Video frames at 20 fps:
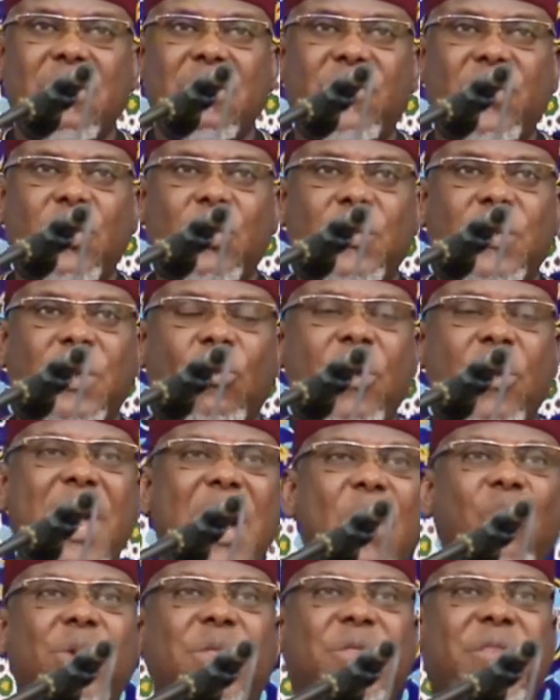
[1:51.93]
give you the
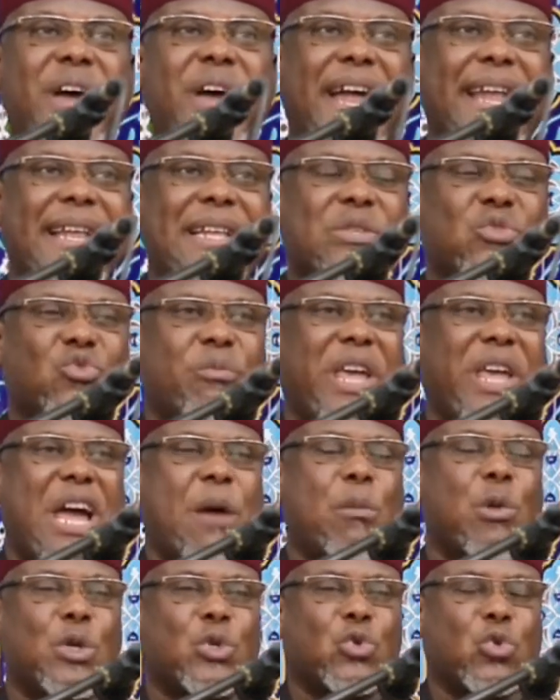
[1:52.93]
wherewithal to be
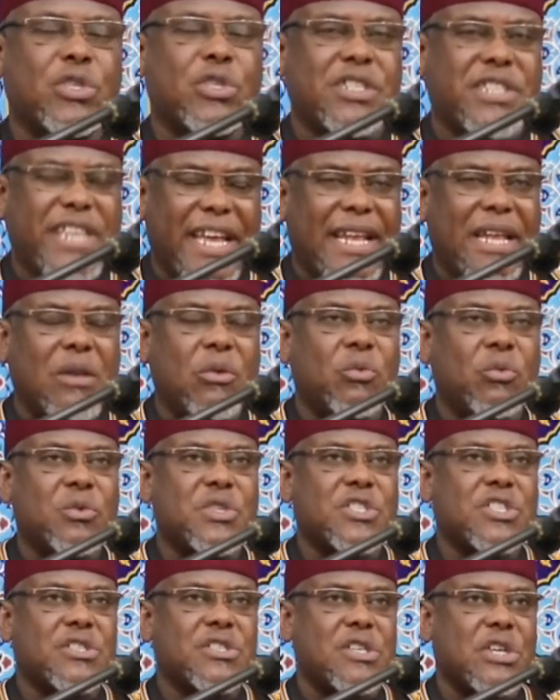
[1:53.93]
able to deal
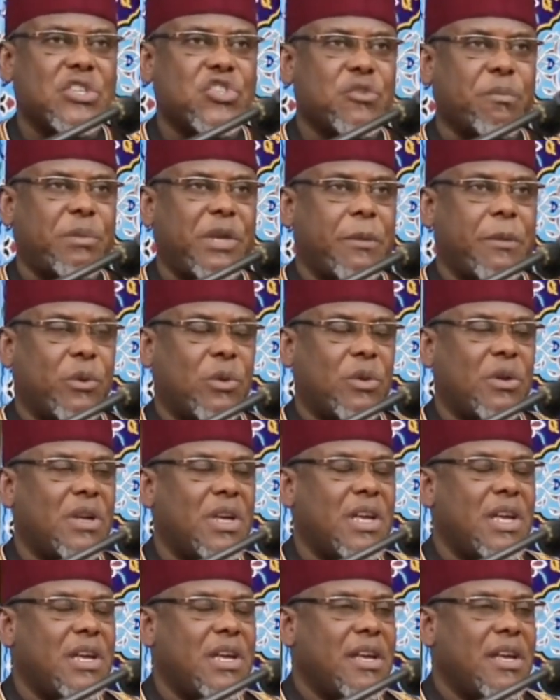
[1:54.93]
with such people,